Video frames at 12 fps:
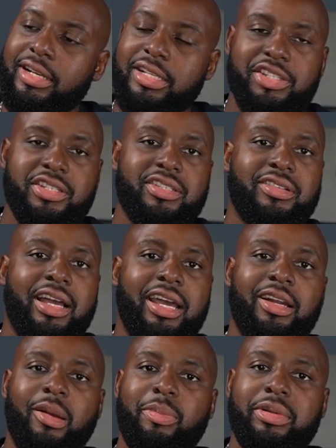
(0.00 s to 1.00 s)
that just
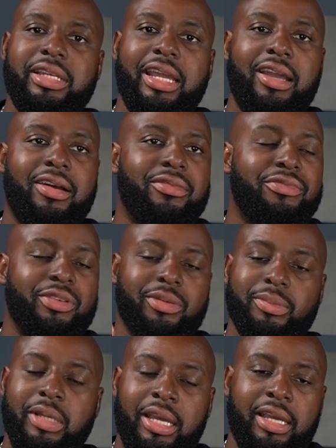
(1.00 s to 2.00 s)
slide up and down
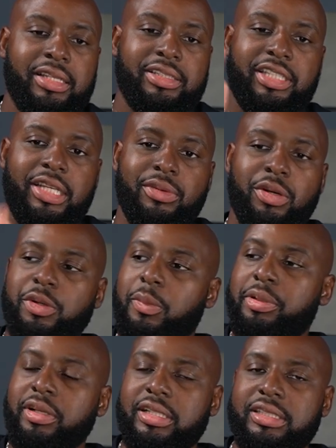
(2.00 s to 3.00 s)
from zero to
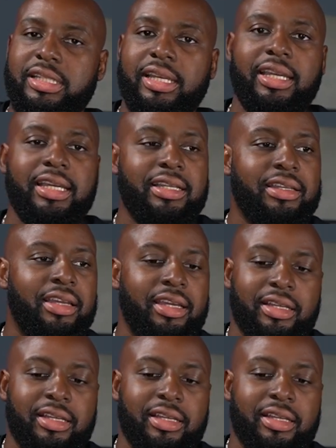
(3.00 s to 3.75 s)
plus 10,